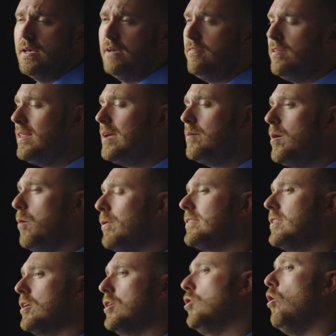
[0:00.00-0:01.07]
If you think about what
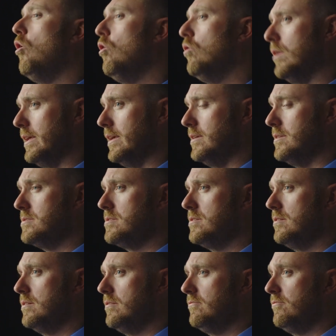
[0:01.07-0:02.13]
the goal is
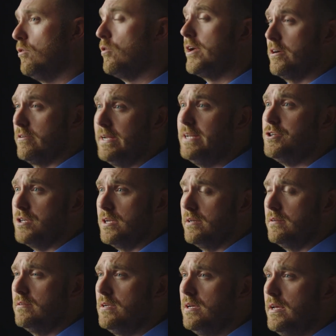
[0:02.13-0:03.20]
for your
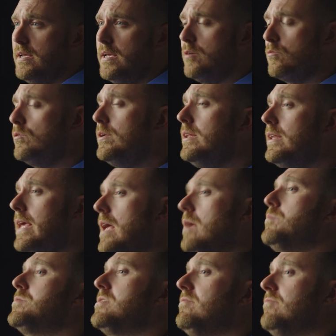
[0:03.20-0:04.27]
engine, it really
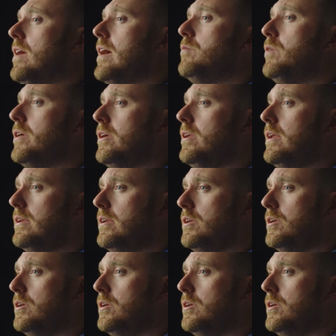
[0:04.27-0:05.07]
helps define what you need to